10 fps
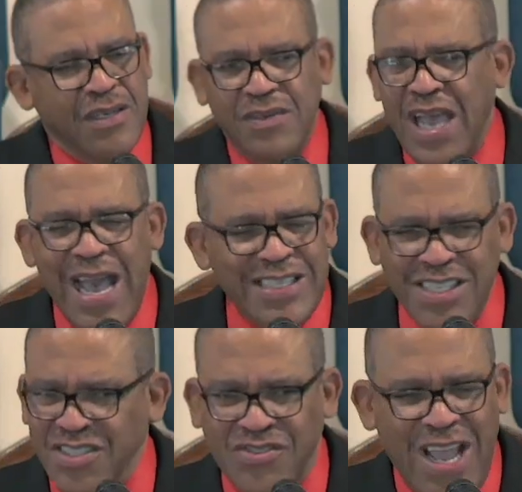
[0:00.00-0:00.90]
Now, I
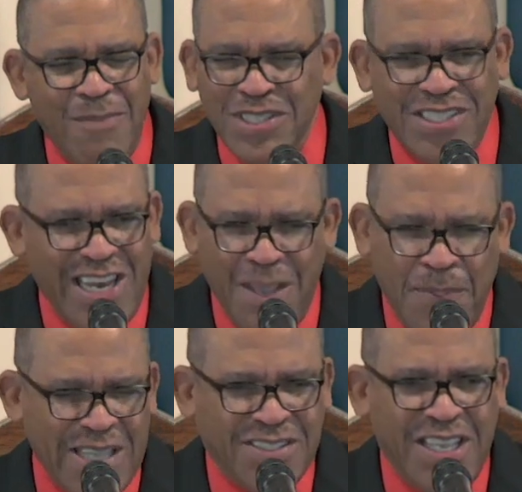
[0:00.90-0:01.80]
just, I'm going to say like
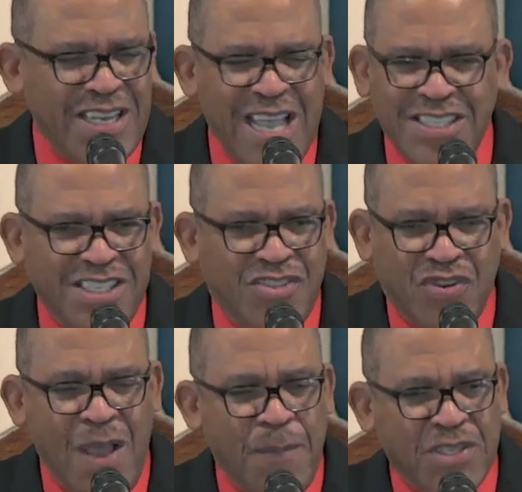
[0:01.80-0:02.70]
Pastor Hayden, I just
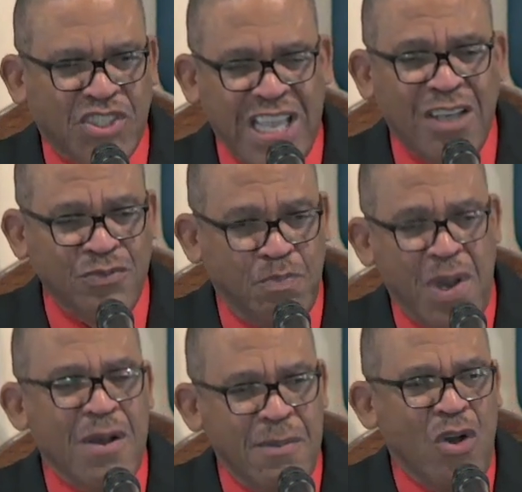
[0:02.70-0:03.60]
drop a shout
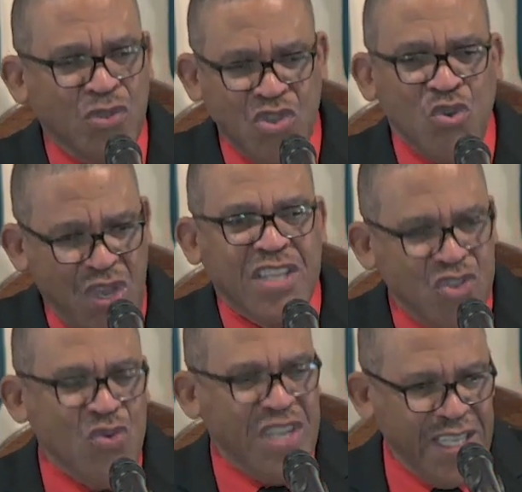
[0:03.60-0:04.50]
bomb on you and
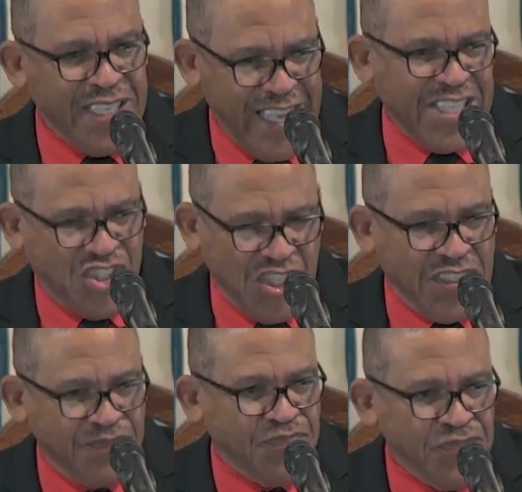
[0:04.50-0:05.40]
you didn't catch it.